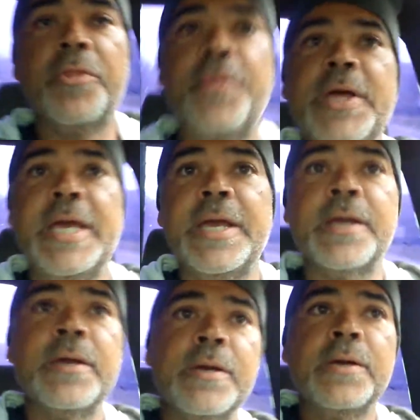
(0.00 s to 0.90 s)
thing
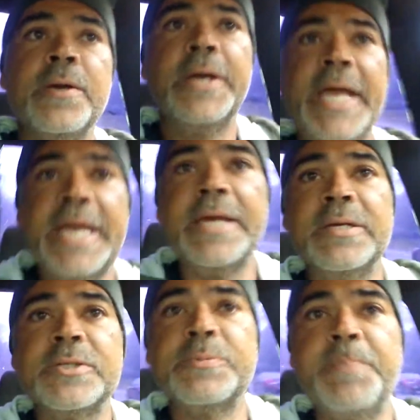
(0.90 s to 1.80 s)

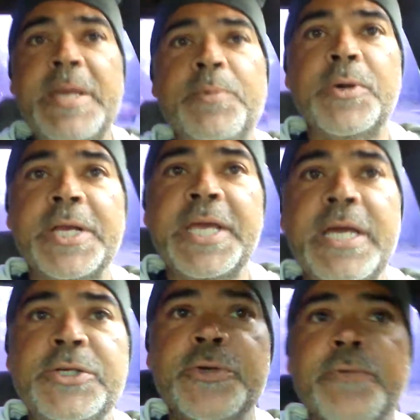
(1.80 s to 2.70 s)
is people can
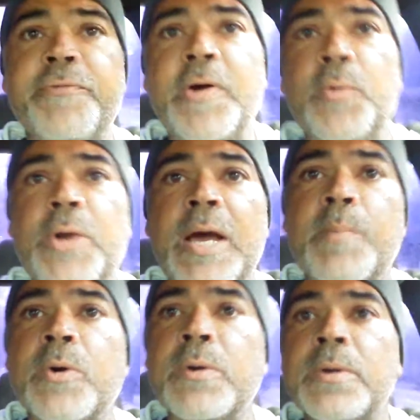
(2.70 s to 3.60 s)
get your phone
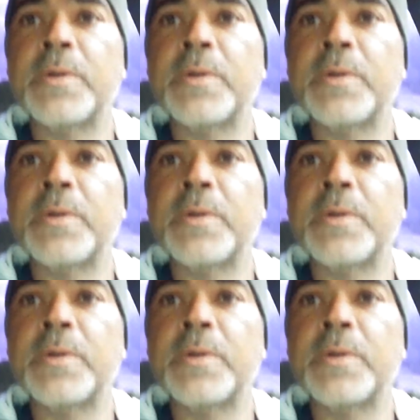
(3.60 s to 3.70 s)
number